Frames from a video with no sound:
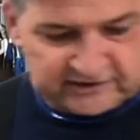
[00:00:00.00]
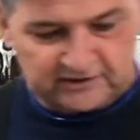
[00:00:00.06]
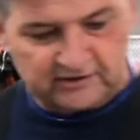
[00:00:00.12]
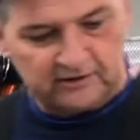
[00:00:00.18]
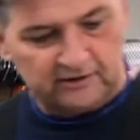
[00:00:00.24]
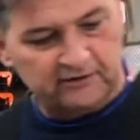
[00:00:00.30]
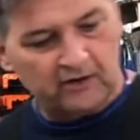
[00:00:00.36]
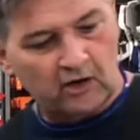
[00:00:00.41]

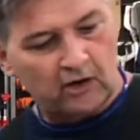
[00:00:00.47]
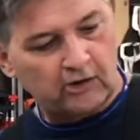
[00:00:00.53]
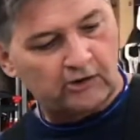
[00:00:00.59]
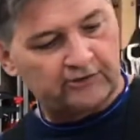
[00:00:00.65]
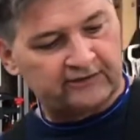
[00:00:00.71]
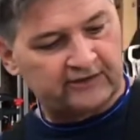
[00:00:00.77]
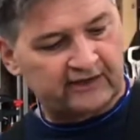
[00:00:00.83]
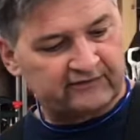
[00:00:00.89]
The
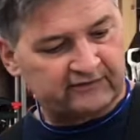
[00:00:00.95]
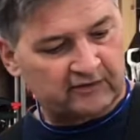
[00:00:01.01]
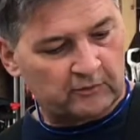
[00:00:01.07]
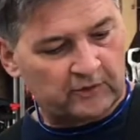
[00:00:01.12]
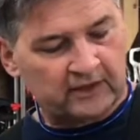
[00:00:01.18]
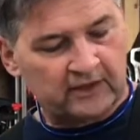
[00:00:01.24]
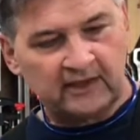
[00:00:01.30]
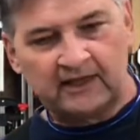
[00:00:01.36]
holidays.
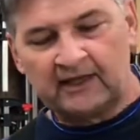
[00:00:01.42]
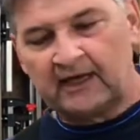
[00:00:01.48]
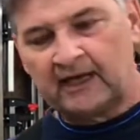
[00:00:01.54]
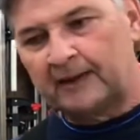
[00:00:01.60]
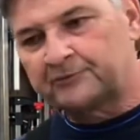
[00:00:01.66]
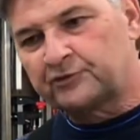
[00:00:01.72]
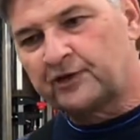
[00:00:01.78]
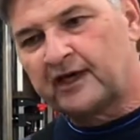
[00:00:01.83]

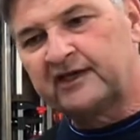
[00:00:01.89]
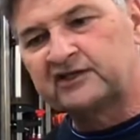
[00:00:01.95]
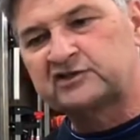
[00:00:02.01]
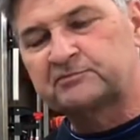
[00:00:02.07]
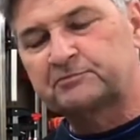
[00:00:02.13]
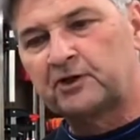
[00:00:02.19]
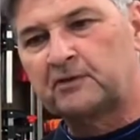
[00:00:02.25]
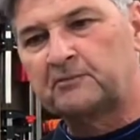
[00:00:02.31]
I'm trying to
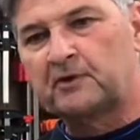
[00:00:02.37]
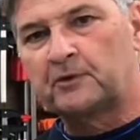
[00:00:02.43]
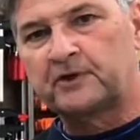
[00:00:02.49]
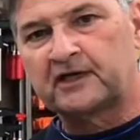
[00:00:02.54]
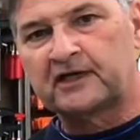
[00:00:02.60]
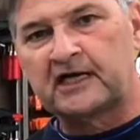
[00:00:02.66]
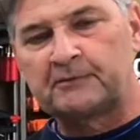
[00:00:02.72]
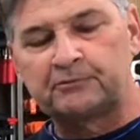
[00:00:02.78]
experiment with
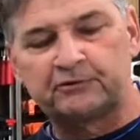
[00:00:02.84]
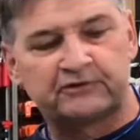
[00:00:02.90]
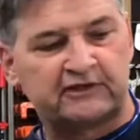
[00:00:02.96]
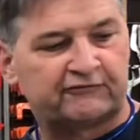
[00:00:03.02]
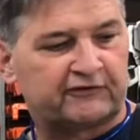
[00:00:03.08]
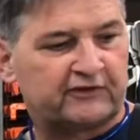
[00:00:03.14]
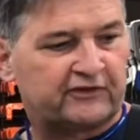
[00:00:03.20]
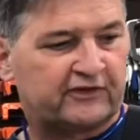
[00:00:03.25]
a couple
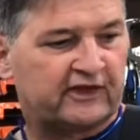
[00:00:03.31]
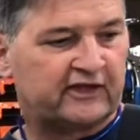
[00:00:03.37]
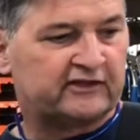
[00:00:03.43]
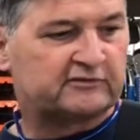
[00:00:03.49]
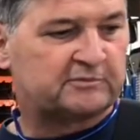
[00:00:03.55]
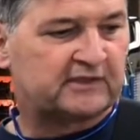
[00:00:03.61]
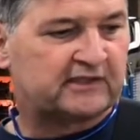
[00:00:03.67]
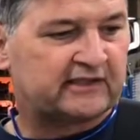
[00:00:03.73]
different
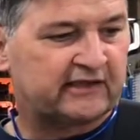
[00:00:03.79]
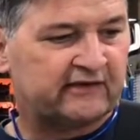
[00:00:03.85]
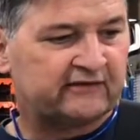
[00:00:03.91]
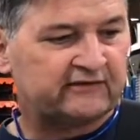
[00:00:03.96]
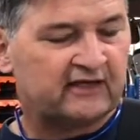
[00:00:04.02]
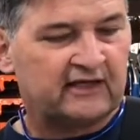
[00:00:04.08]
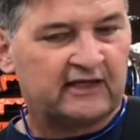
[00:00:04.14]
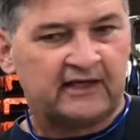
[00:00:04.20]
things
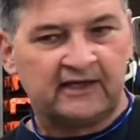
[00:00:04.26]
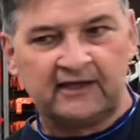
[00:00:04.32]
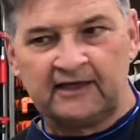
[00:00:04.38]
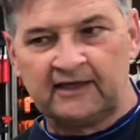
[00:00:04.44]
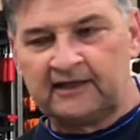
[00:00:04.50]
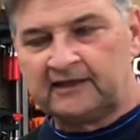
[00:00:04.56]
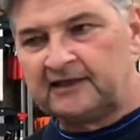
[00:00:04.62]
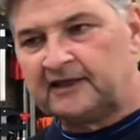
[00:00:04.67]
because
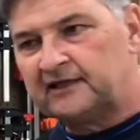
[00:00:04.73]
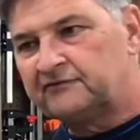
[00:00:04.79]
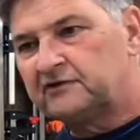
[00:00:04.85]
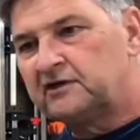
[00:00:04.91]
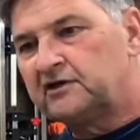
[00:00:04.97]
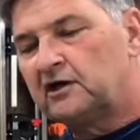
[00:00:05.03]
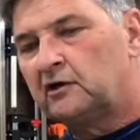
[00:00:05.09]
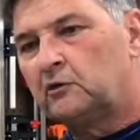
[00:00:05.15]

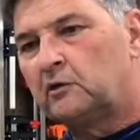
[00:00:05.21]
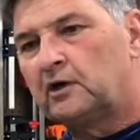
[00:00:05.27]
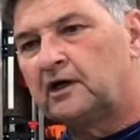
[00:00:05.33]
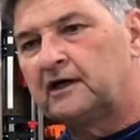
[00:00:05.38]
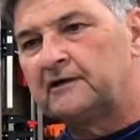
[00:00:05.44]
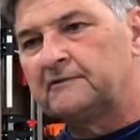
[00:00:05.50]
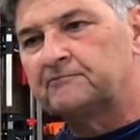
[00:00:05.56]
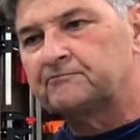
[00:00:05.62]
even
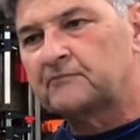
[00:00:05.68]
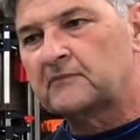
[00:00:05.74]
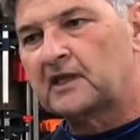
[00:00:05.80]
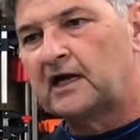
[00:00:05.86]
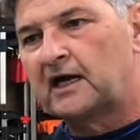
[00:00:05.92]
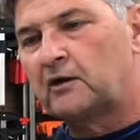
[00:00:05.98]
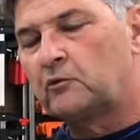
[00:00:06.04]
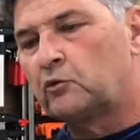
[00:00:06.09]
though
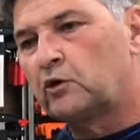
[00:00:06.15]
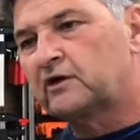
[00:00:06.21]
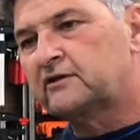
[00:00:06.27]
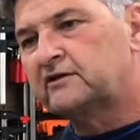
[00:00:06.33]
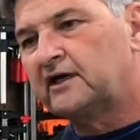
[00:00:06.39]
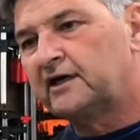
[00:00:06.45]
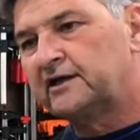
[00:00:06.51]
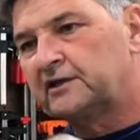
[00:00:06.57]
I
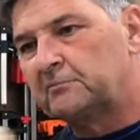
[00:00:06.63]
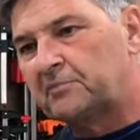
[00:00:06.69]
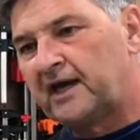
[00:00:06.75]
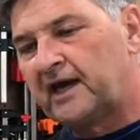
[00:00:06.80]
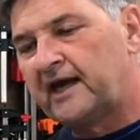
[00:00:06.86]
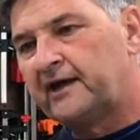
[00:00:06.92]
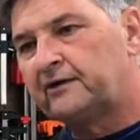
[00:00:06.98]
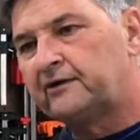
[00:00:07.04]
worked on the
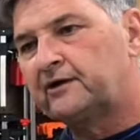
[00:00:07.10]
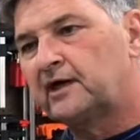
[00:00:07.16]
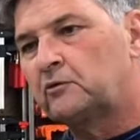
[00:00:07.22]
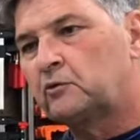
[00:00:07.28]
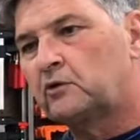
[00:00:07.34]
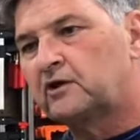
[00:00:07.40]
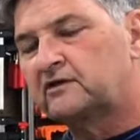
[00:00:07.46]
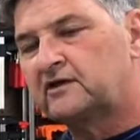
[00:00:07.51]
pattern, I
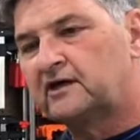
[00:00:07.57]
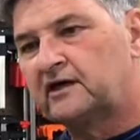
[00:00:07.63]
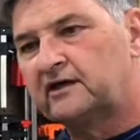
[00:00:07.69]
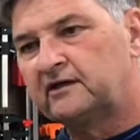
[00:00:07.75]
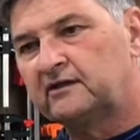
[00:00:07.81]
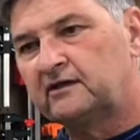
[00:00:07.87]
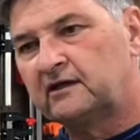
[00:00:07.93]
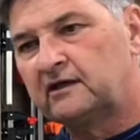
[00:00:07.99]
worked
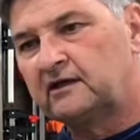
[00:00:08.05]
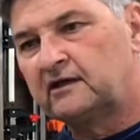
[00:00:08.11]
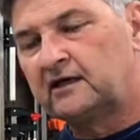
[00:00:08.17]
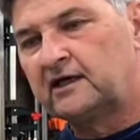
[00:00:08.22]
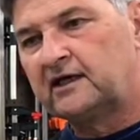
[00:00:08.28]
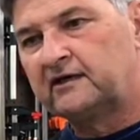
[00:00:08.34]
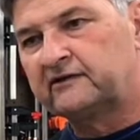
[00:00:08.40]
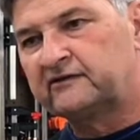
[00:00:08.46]
on
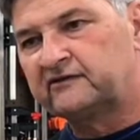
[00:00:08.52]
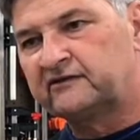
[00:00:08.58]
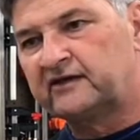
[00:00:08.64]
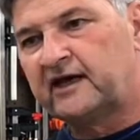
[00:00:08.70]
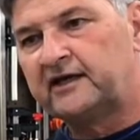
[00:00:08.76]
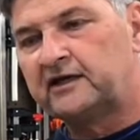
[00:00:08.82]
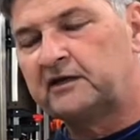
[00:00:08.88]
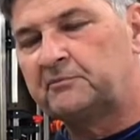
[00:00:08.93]

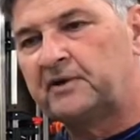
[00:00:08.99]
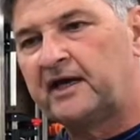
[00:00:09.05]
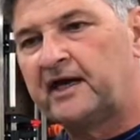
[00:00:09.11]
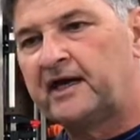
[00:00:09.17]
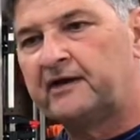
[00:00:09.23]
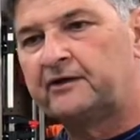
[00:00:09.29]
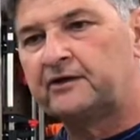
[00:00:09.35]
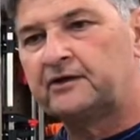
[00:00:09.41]
designing the
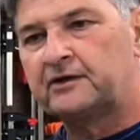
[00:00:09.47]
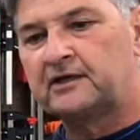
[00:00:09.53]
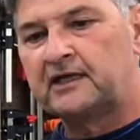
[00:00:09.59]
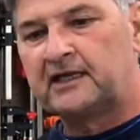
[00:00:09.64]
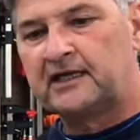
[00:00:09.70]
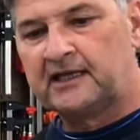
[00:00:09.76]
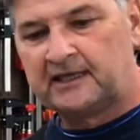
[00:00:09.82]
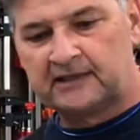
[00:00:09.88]
pattern
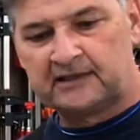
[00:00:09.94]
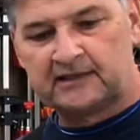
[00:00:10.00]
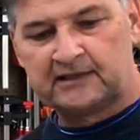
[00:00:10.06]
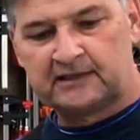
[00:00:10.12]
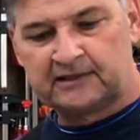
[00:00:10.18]
and